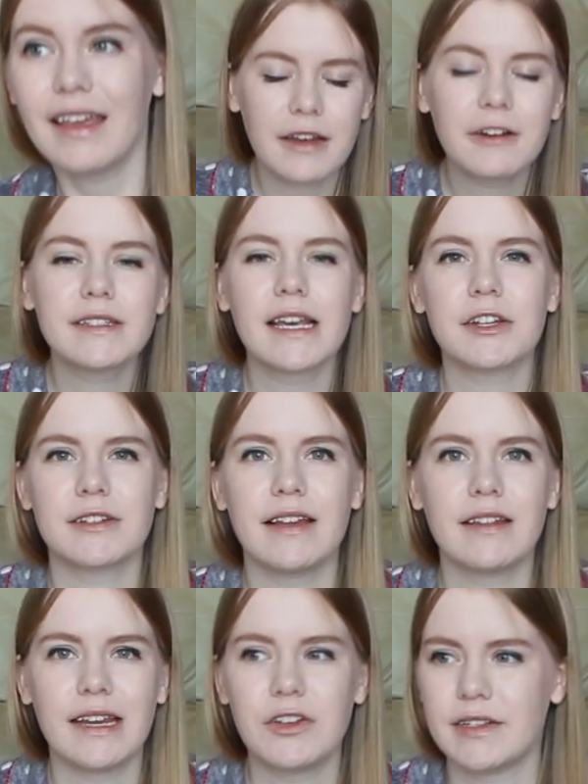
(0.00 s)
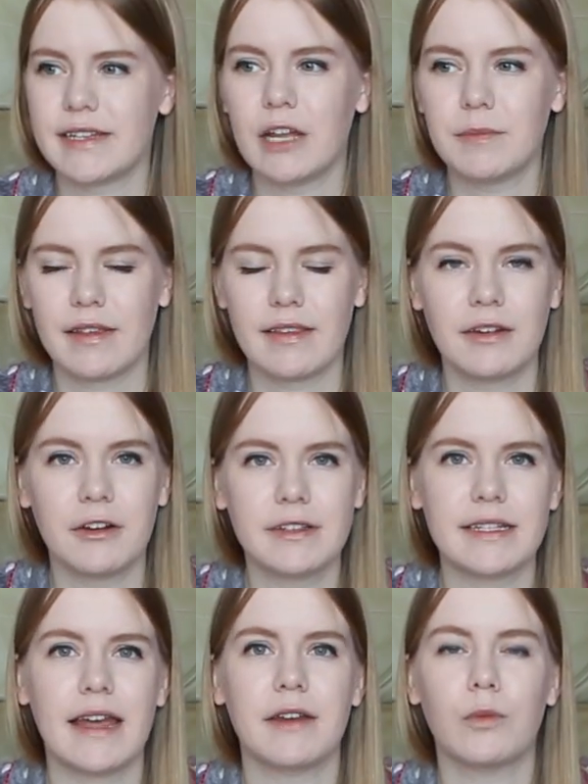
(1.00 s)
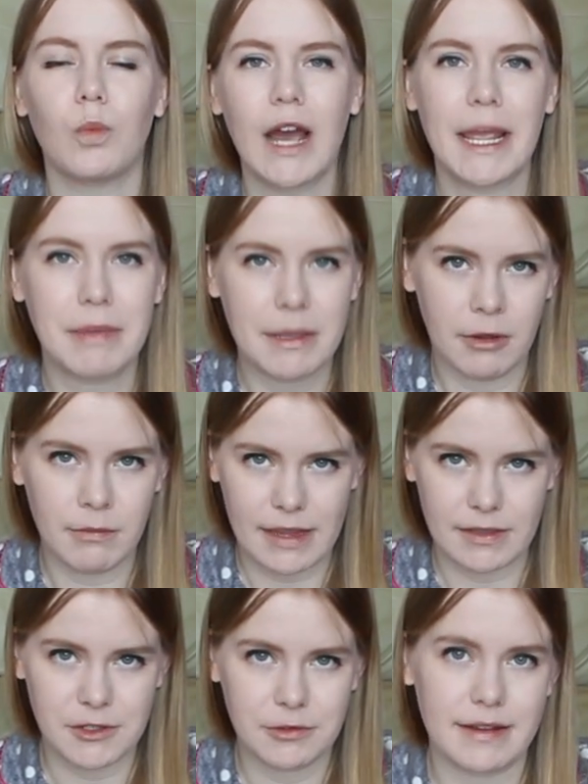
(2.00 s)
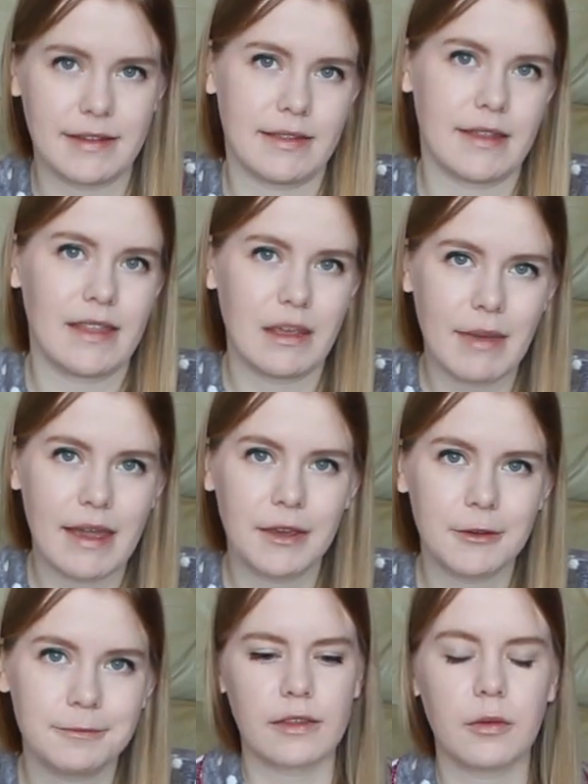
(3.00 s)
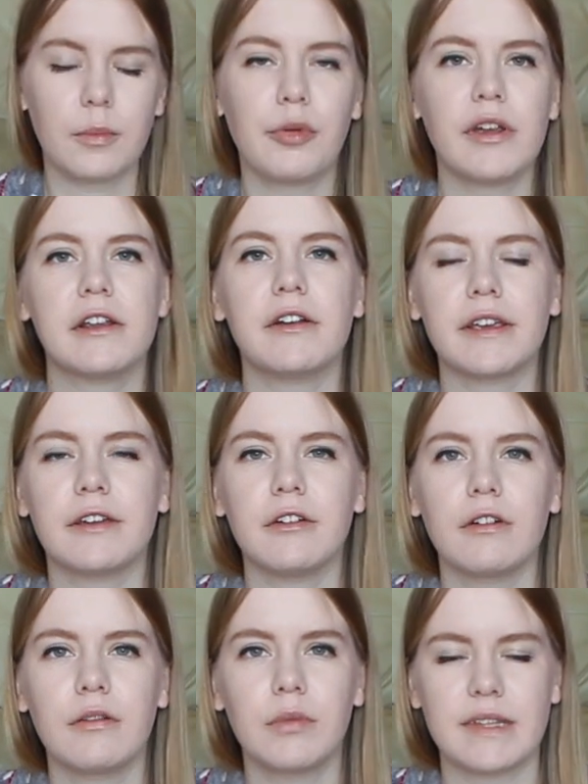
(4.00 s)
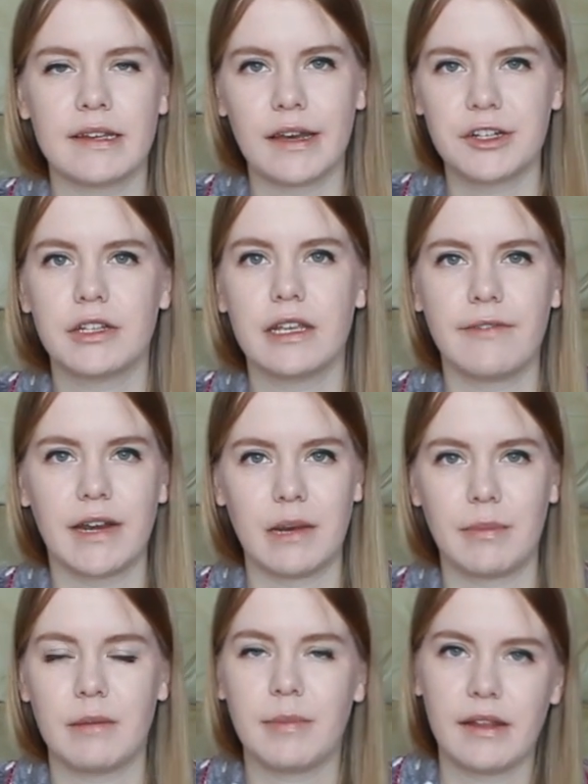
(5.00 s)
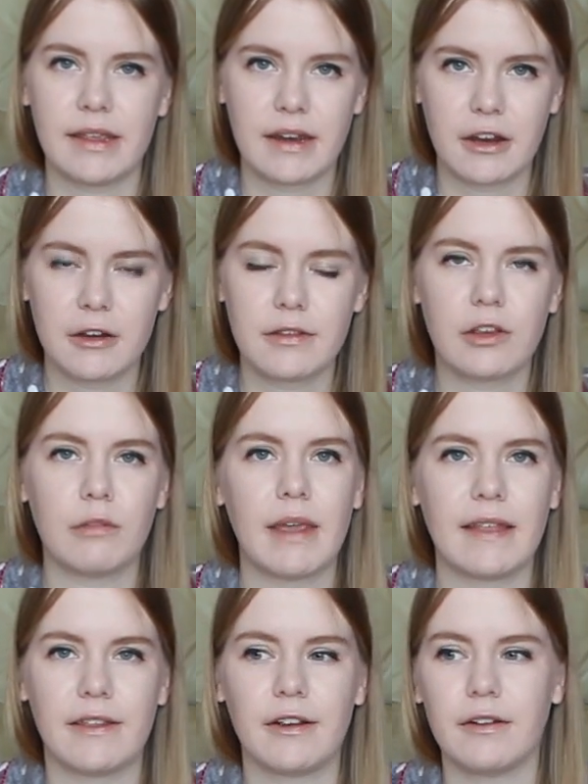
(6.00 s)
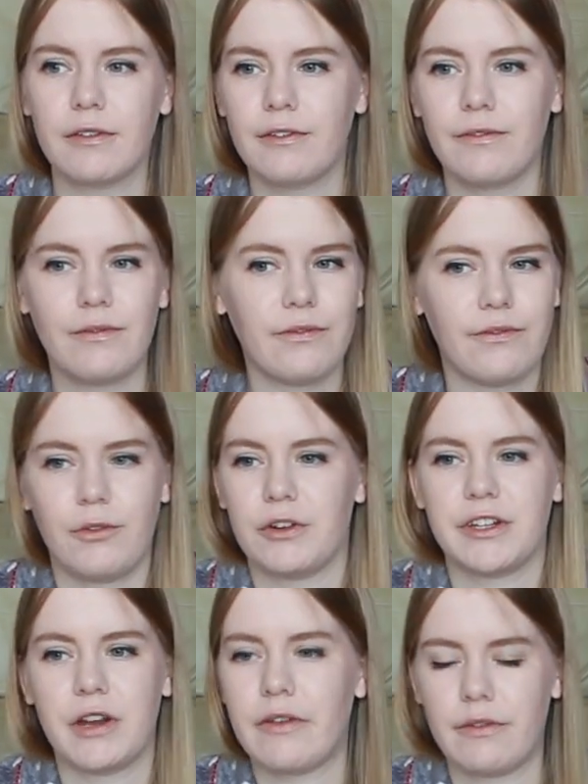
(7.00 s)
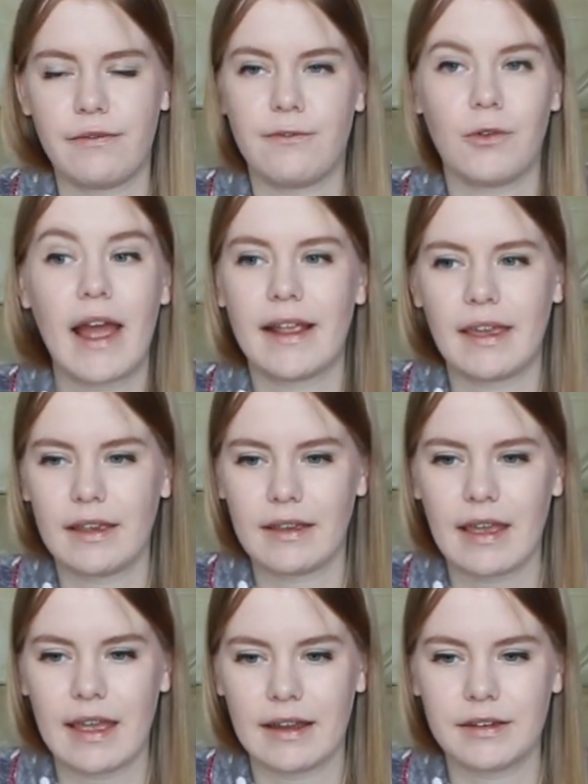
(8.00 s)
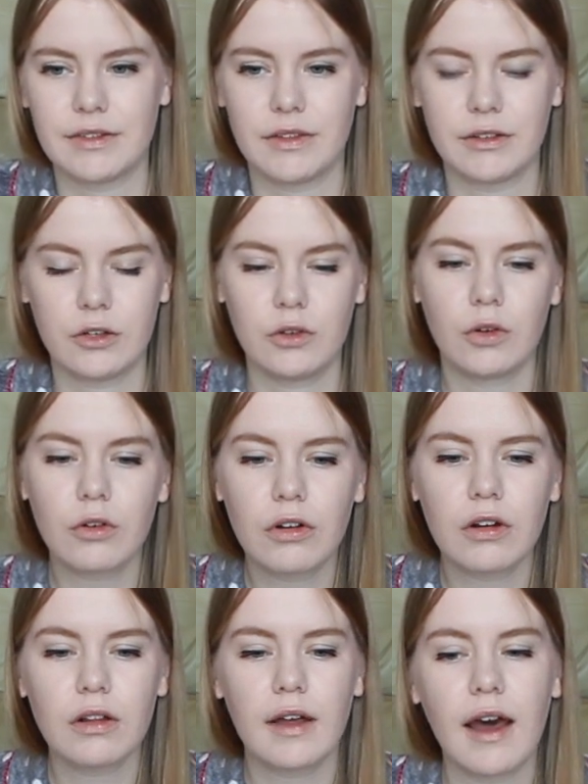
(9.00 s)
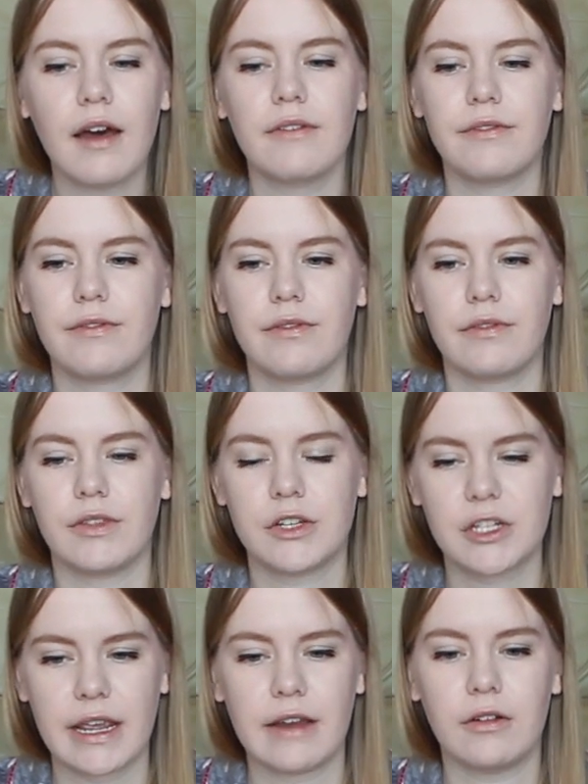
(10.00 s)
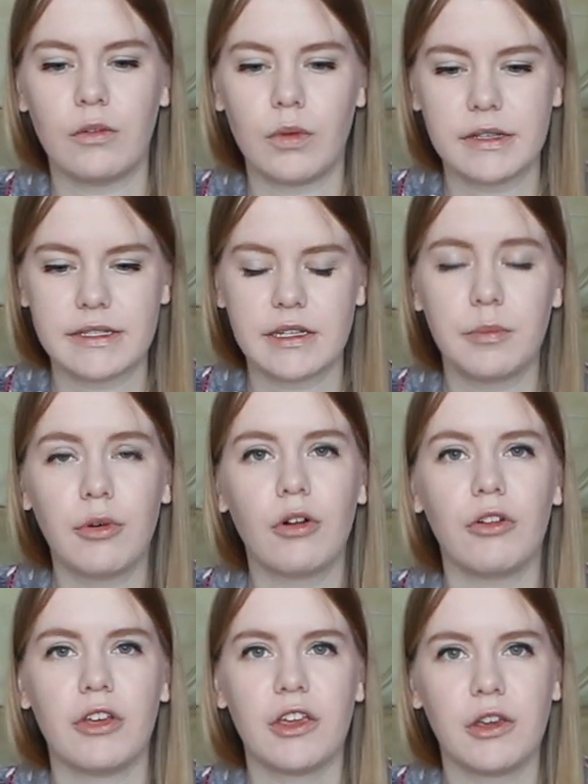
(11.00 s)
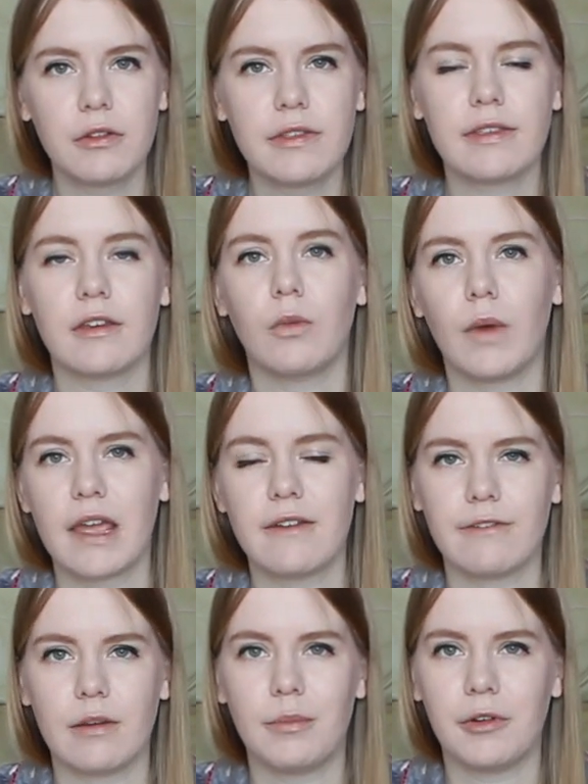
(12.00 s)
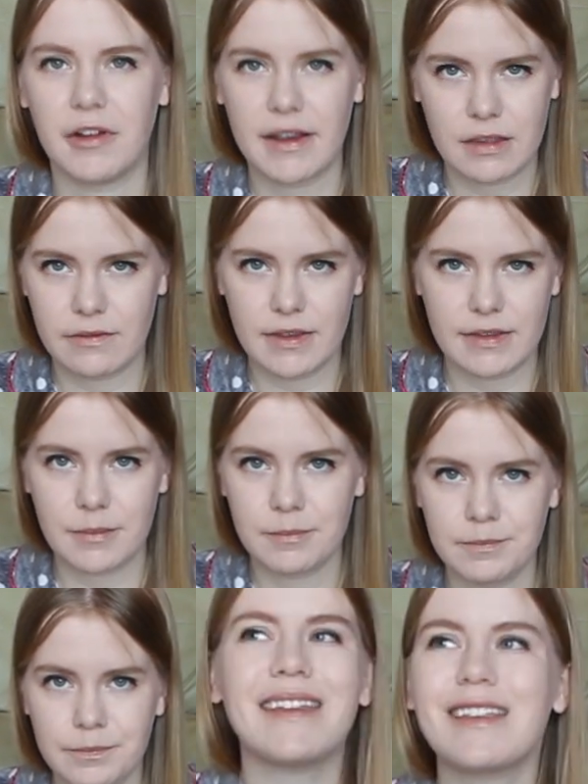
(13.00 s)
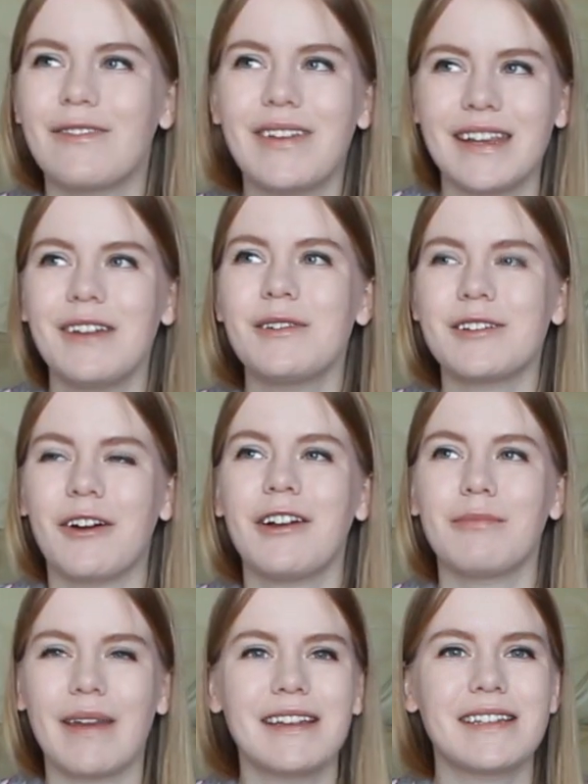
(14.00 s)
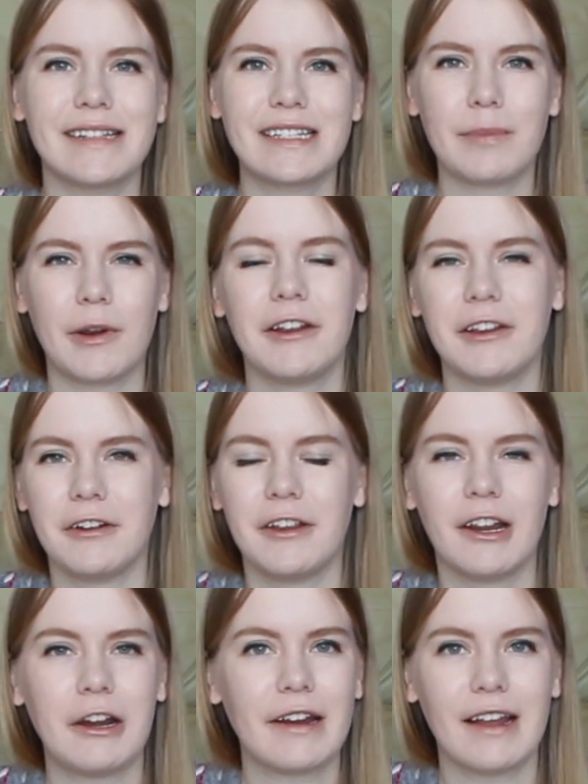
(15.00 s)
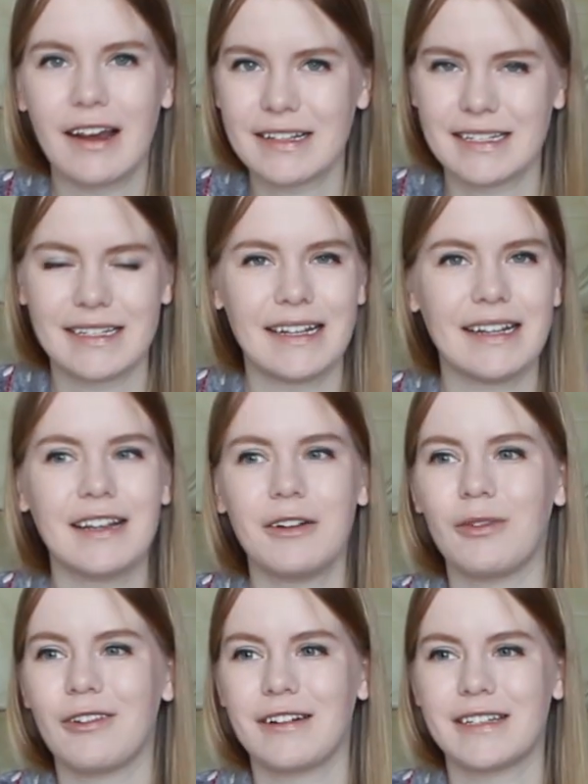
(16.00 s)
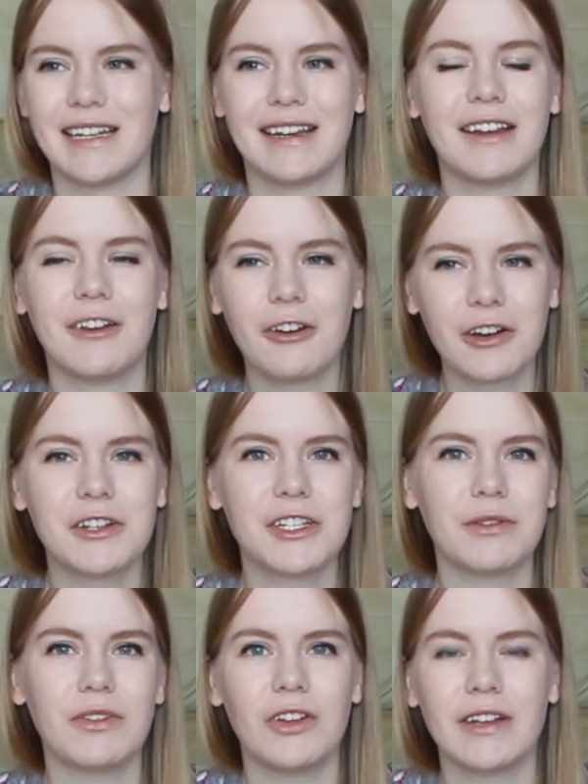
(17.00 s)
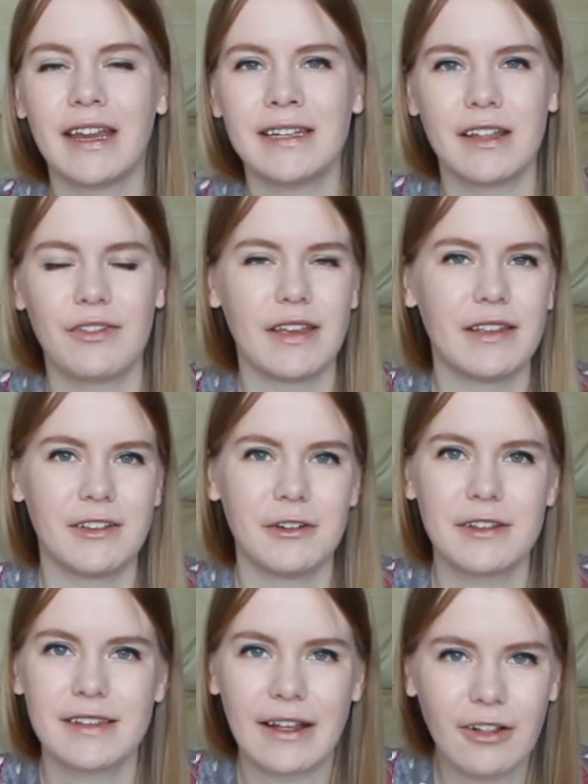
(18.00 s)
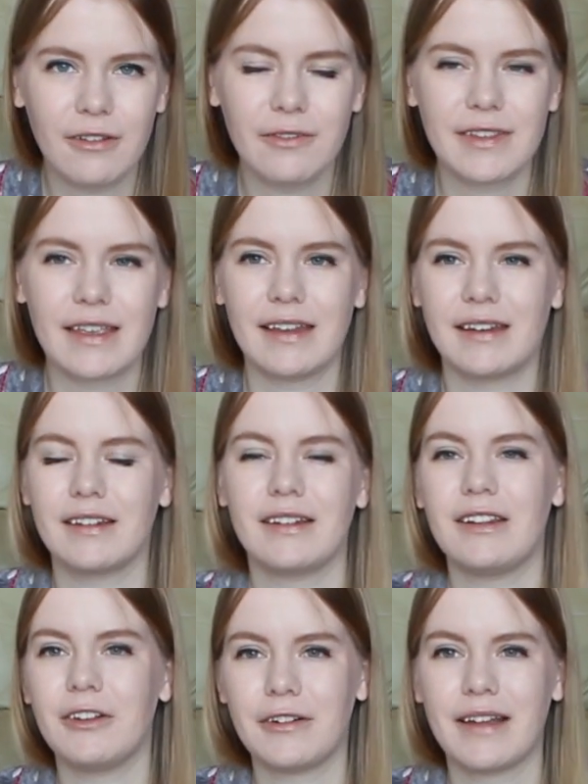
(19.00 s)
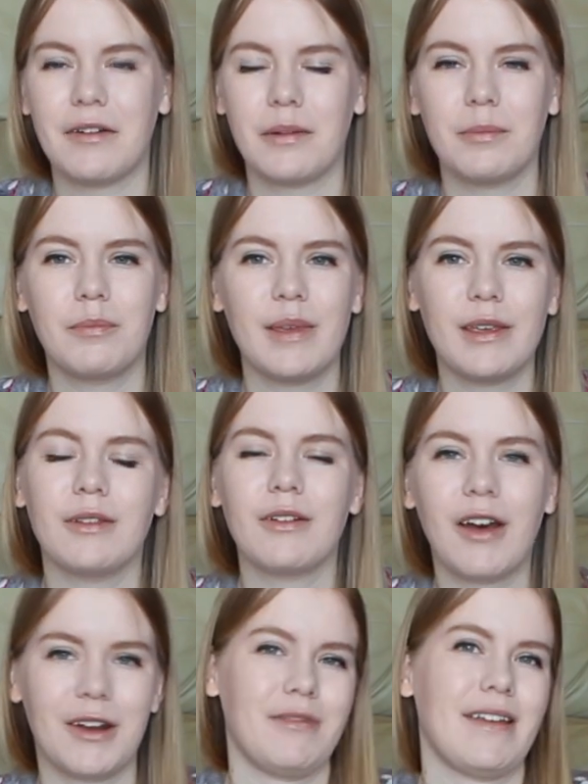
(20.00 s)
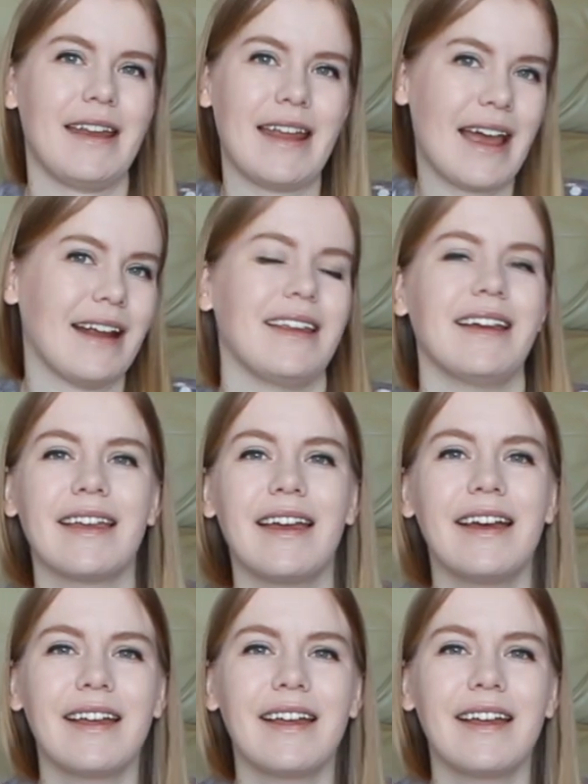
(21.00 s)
Intersectionality just helps us understand why people make the choices that they make. So PragerU was initially funded by billionaires who made their fortune off of fracking, and the goal of the channel was to pull youths away from progressivism. These videos aren't meant to spark your curiosity or to encourage you to look into things yourselves and learn how to be autodidactic.